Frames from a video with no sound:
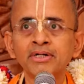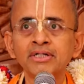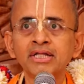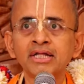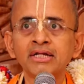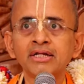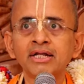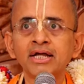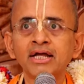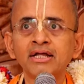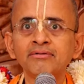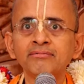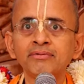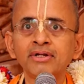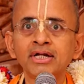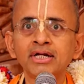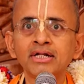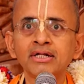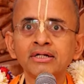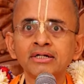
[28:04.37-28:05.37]
But then lion
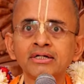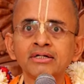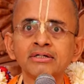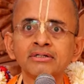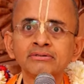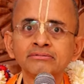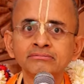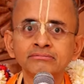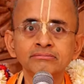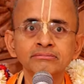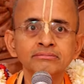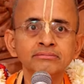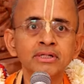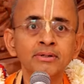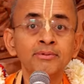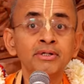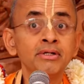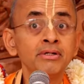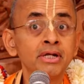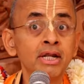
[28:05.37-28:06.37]
made a,
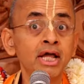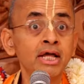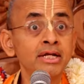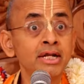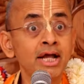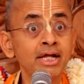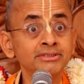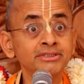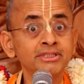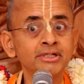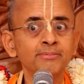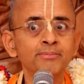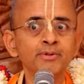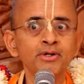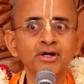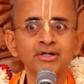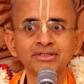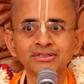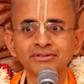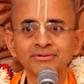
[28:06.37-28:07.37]
I mean, lion hatched a
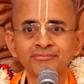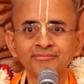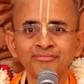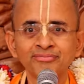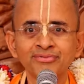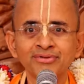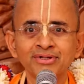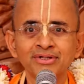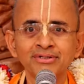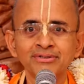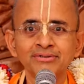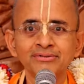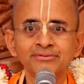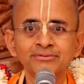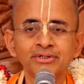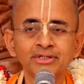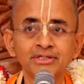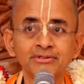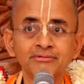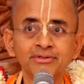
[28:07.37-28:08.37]
plot.
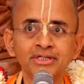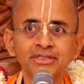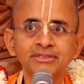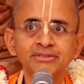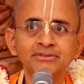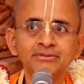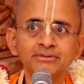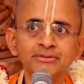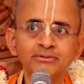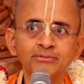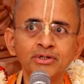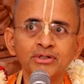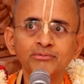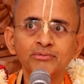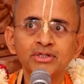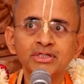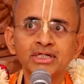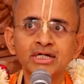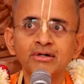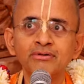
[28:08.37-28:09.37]
So he went to
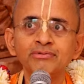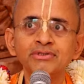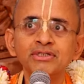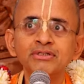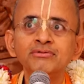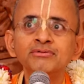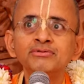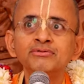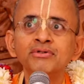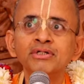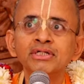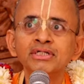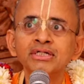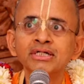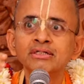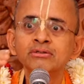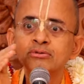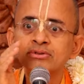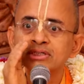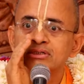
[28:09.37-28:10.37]
one one cow individually
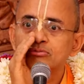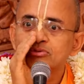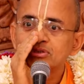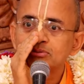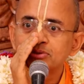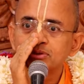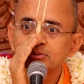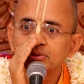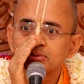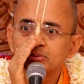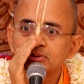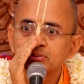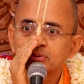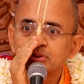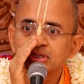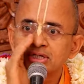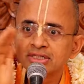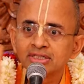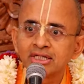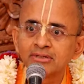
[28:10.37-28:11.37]
and
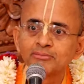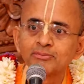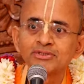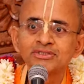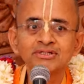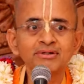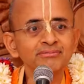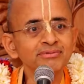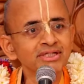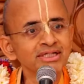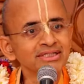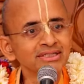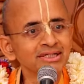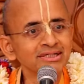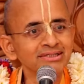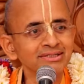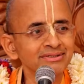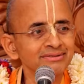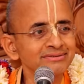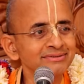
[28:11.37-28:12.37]
they put something in
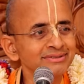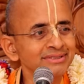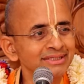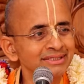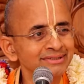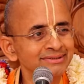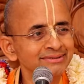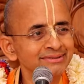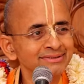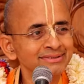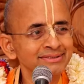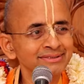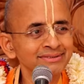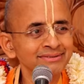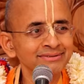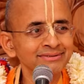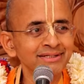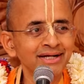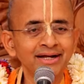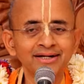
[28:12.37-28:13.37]
the ears. Huh?
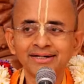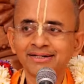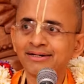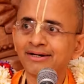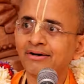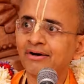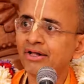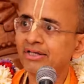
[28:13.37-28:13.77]
and